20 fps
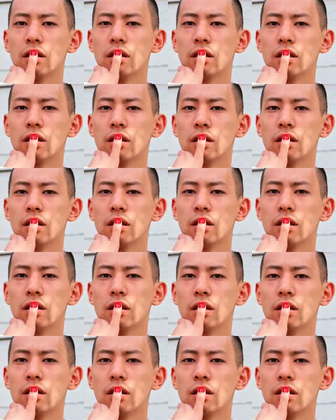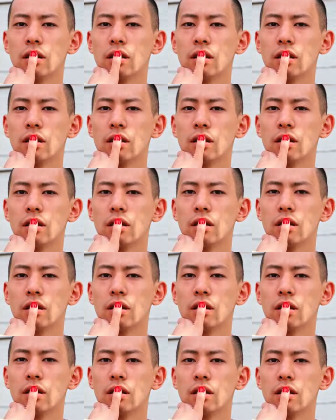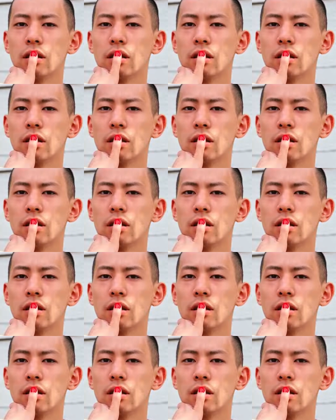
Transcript: Nobody speaks.